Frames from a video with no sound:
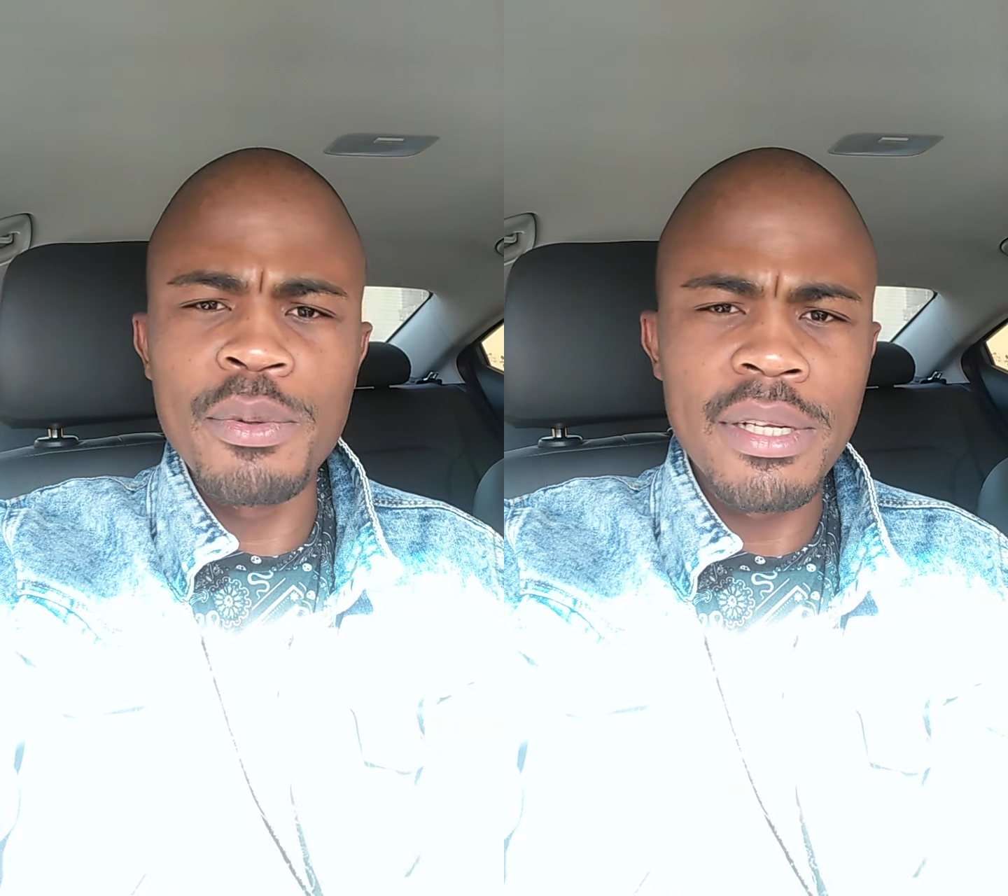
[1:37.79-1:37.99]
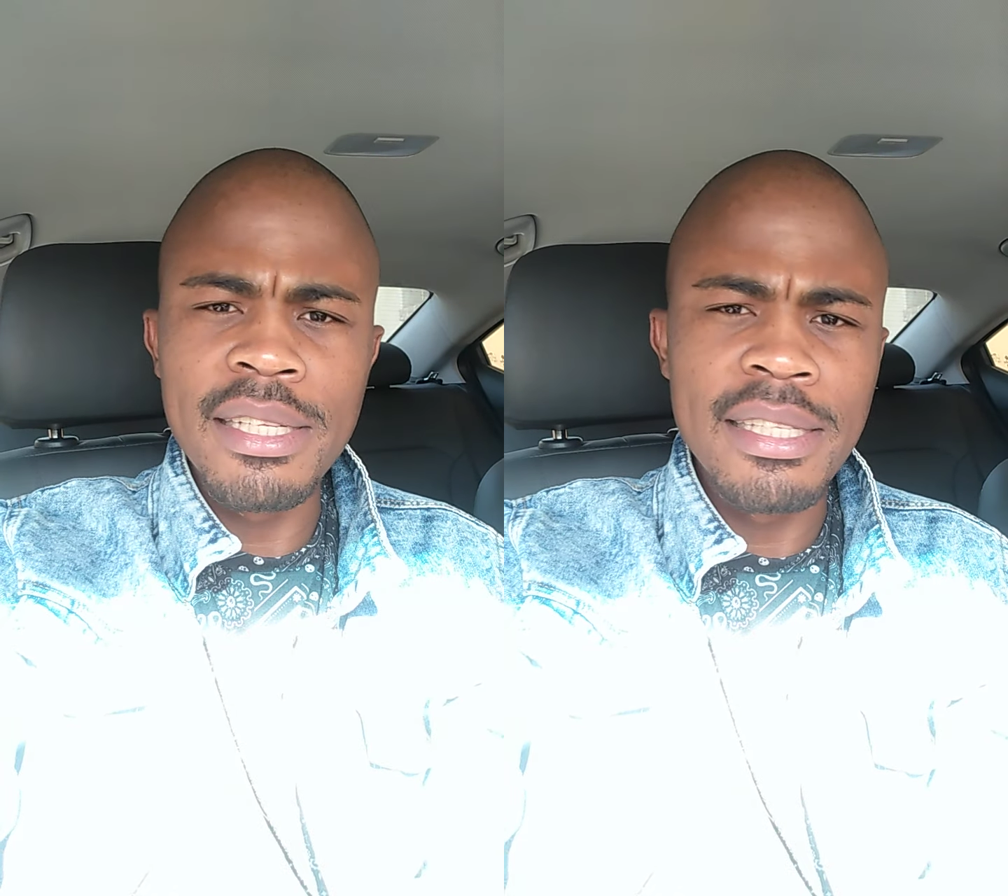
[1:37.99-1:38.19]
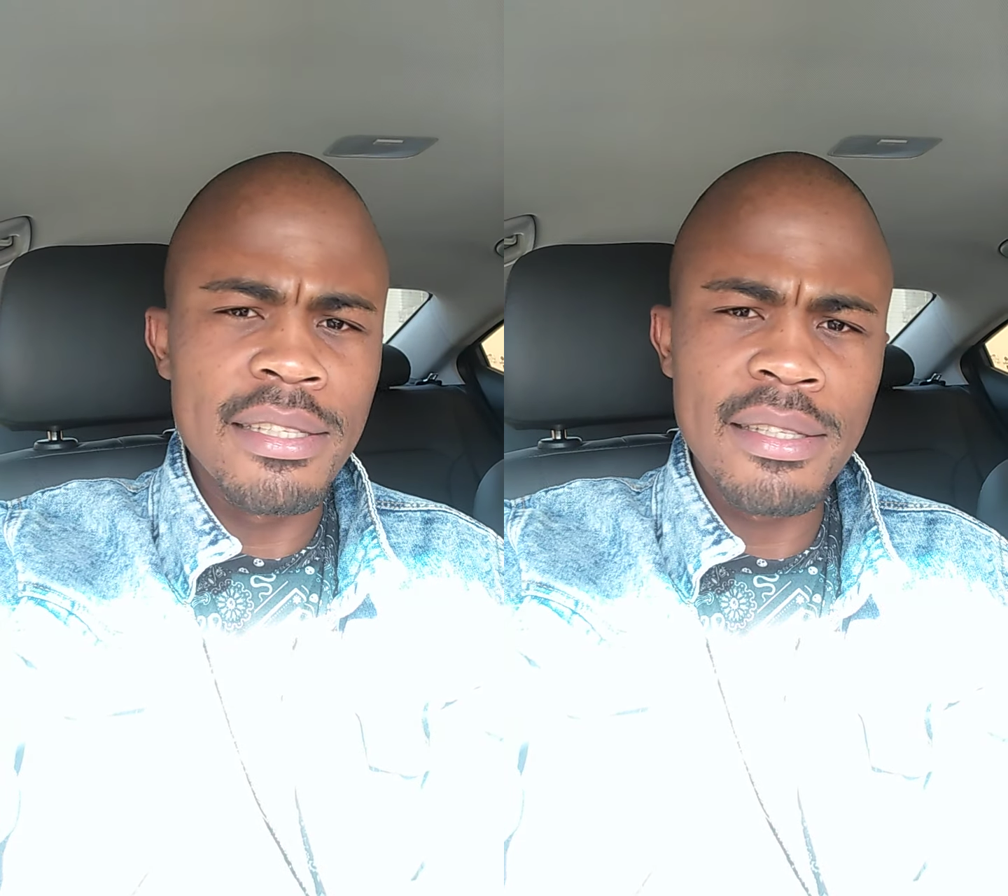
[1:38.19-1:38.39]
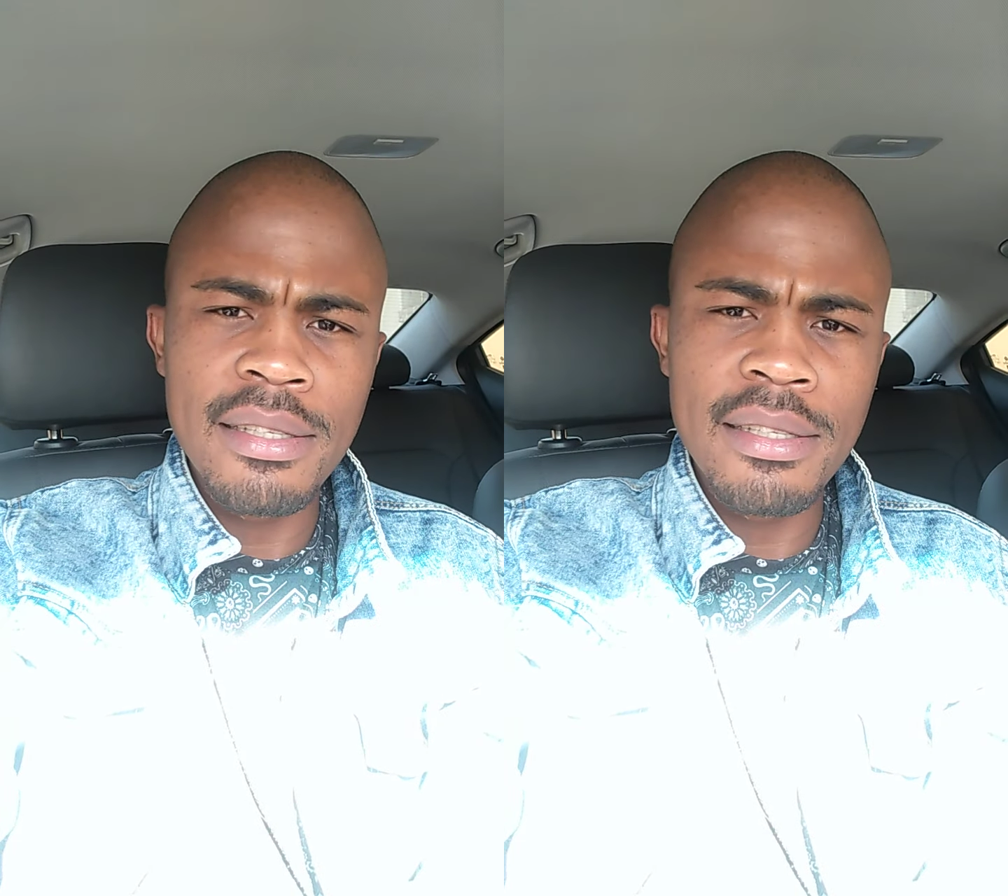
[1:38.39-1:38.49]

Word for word: already.